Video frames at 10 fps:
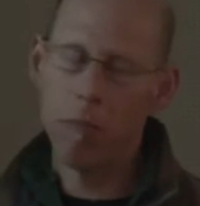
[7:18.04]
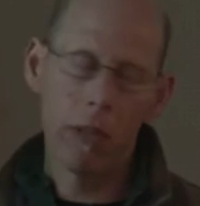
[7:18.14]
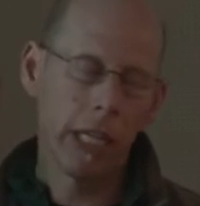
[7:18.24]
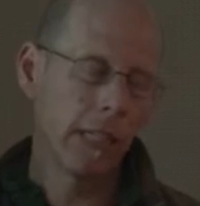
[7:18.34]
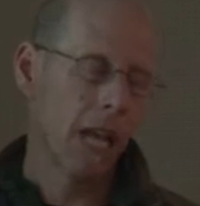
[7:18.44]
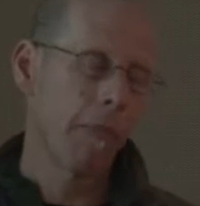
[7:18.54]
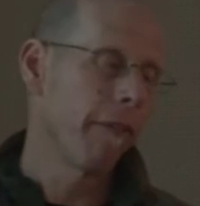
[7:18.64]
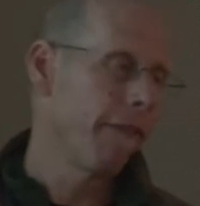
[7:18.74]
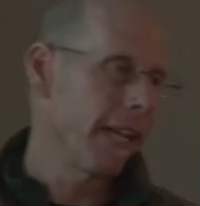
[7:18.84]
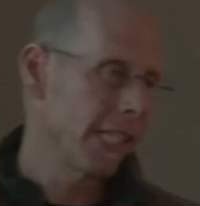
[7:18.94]
million type
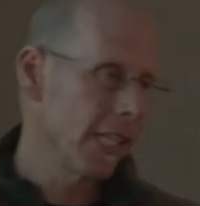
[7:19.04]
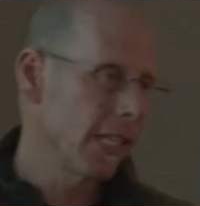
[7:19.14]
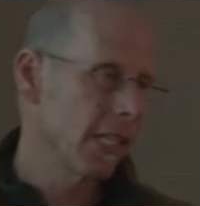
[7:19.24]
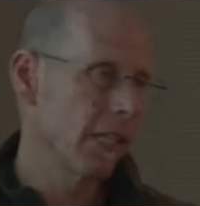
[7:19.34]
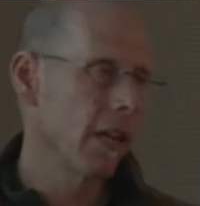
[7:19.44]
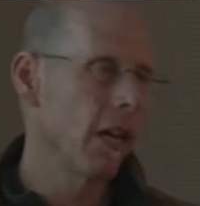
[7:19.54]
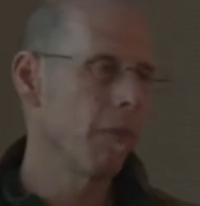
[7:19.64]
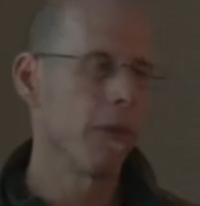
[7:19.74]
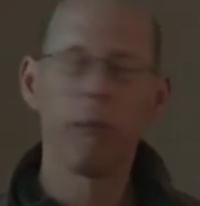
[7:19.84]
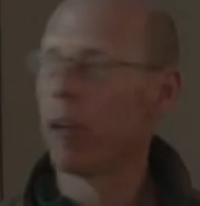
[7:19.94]
of fences,
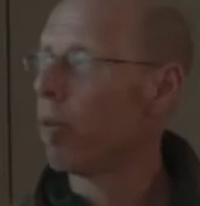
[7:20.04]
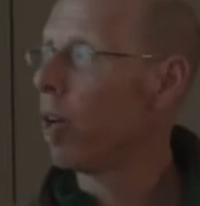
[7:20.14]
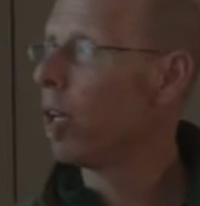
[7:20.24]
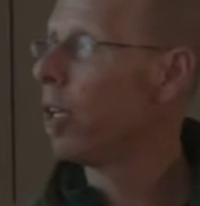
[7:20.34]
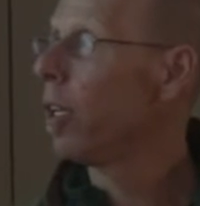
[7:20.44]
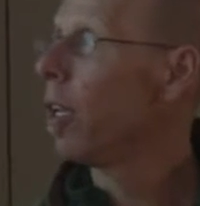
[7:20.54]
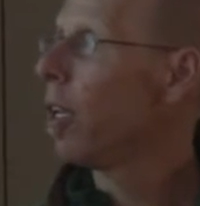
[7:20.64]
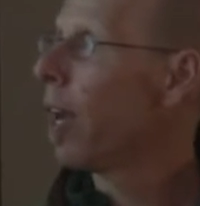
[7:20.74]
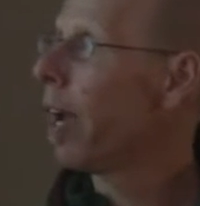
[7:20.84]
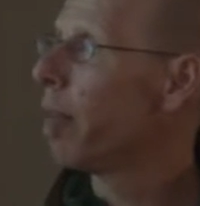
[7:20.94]
uh, Premier One
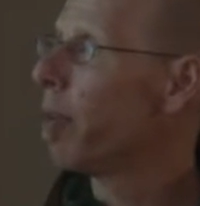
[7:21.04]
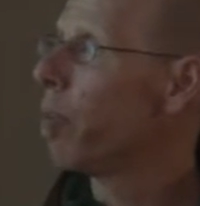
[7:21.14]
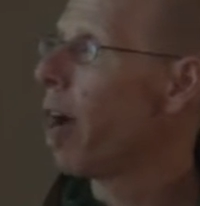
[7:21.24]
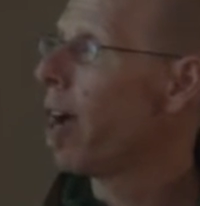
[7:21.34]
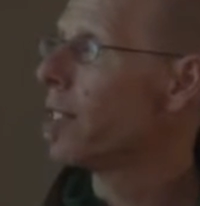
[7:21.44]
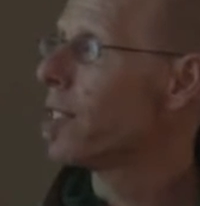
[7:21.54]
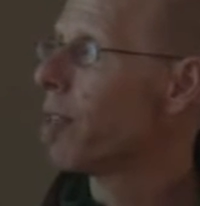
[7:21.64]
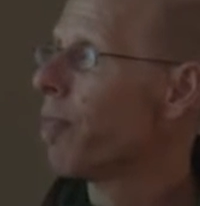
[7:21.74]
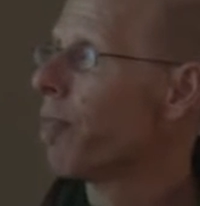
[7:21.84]
out of the Midwest,